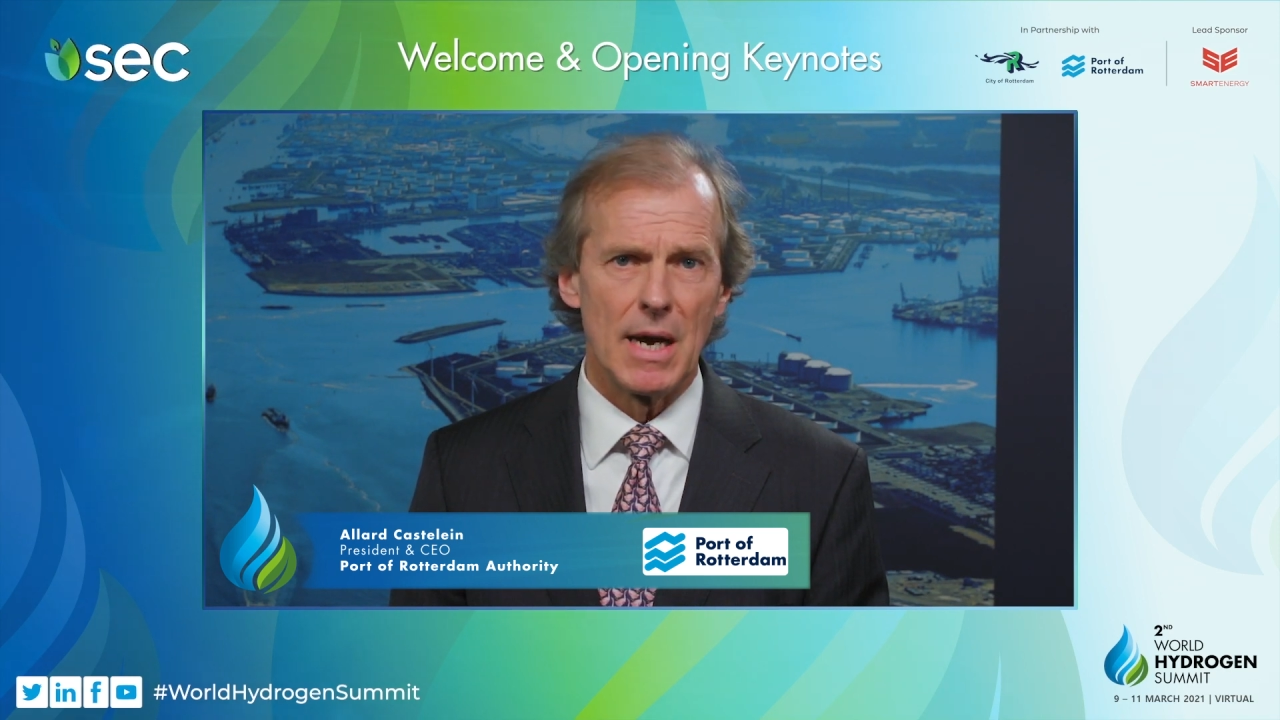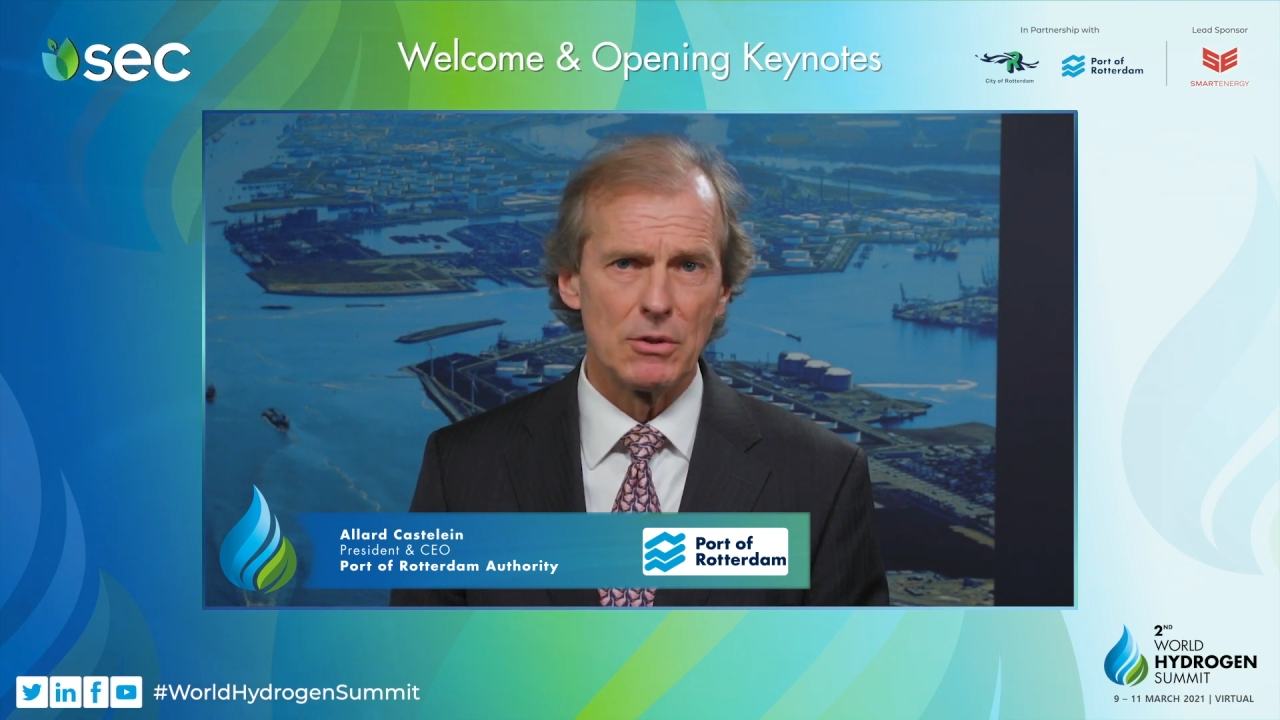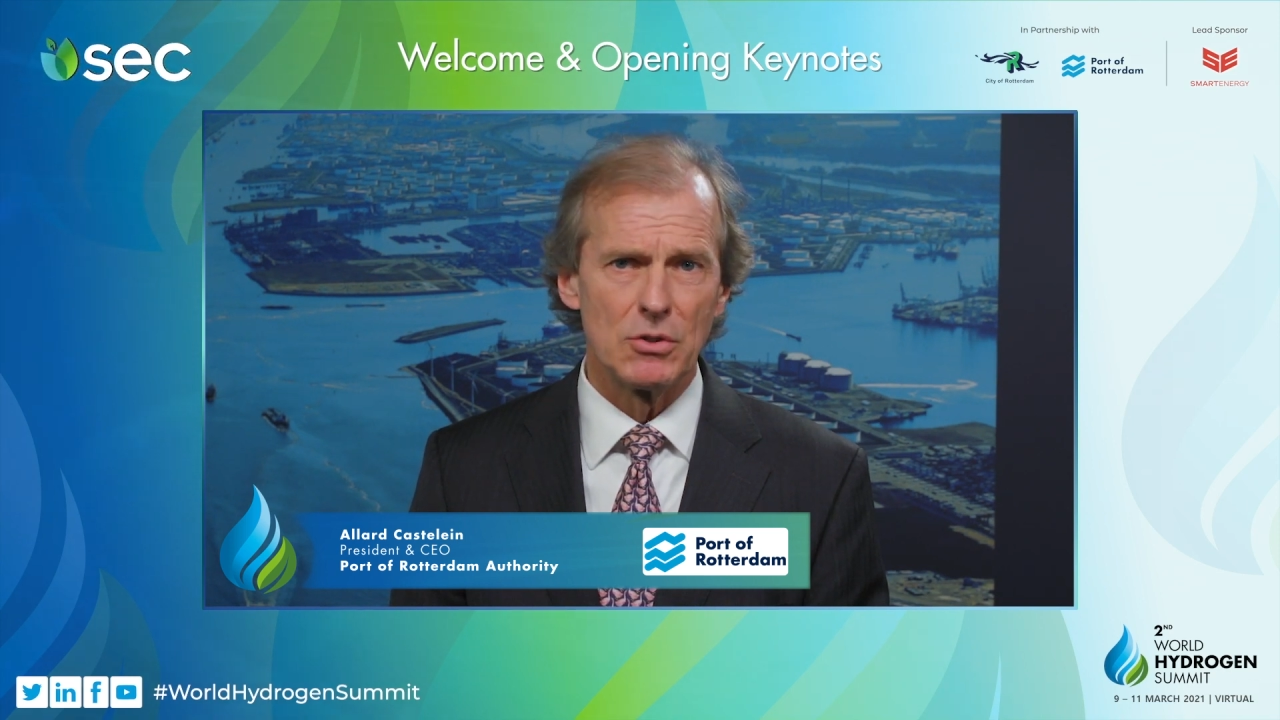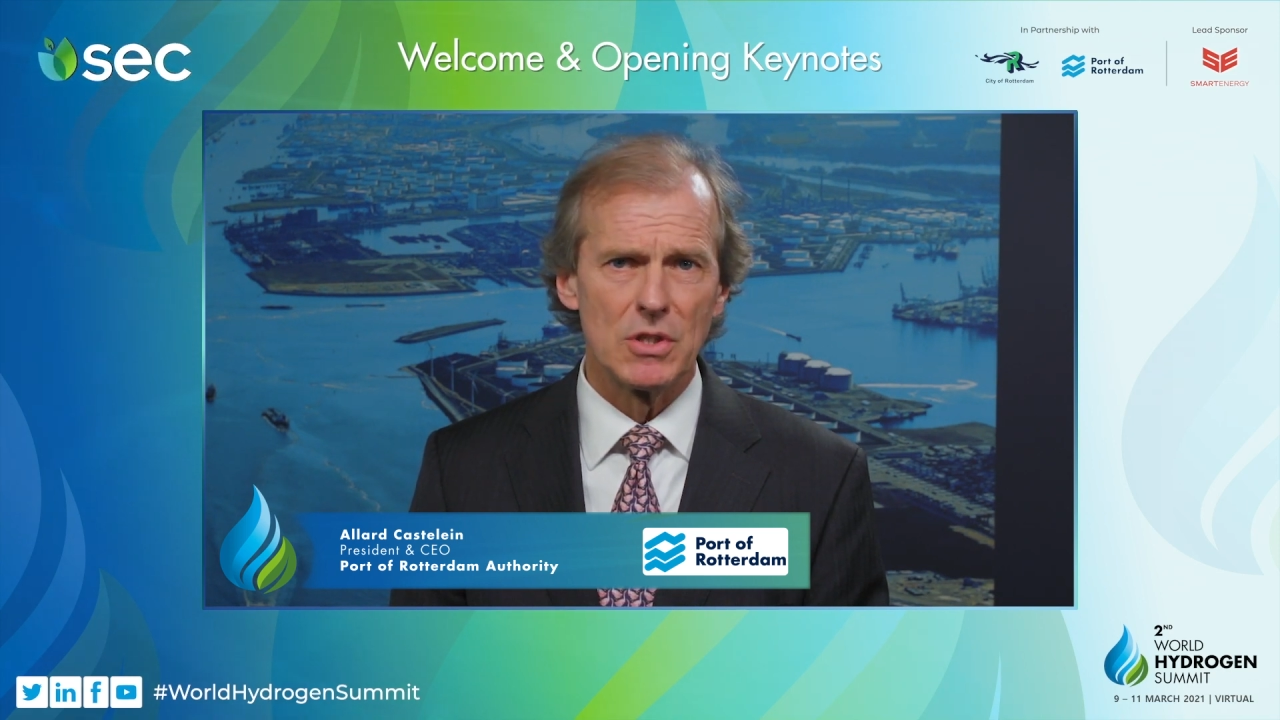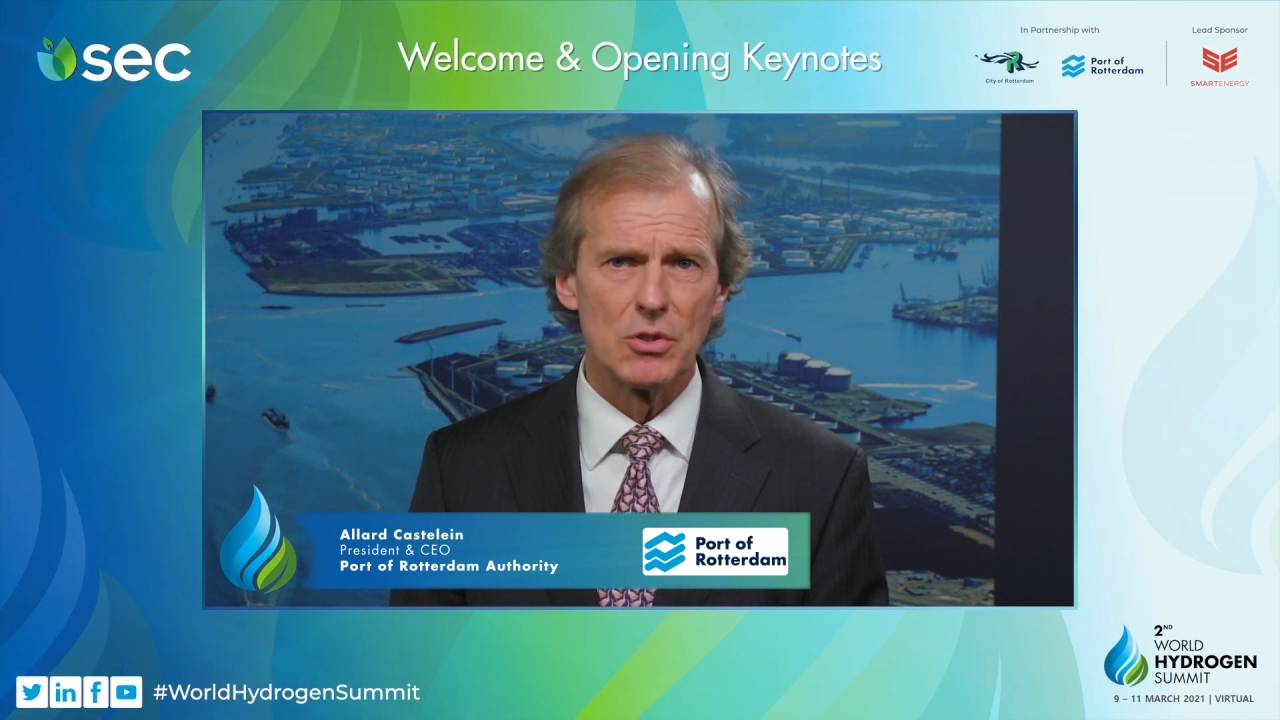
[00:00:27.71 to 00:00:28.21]

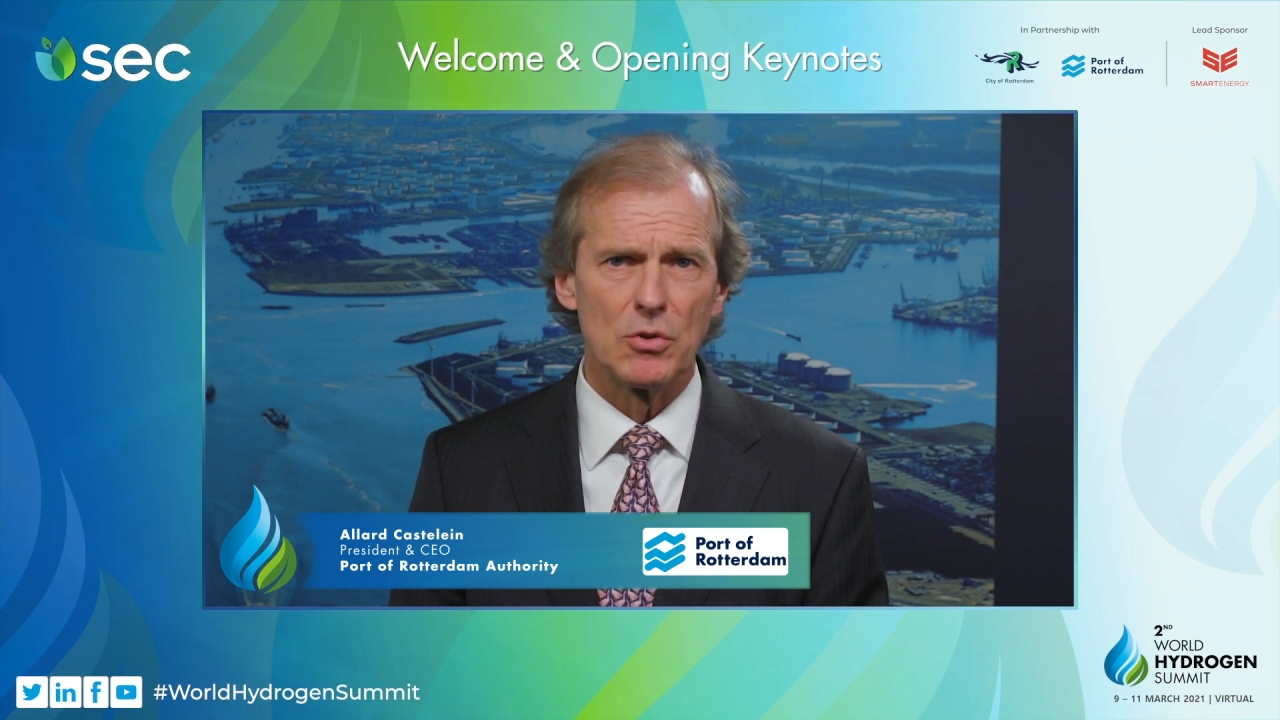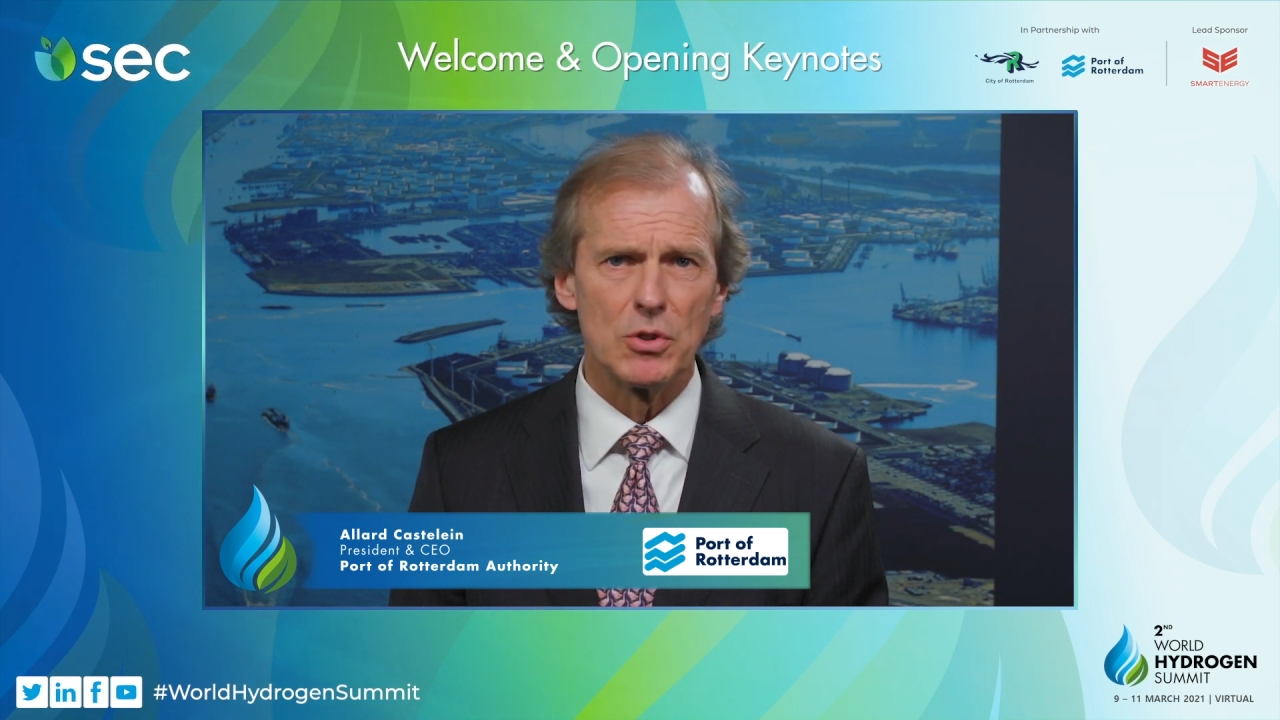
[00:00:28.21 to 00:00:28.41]
Hydrogen is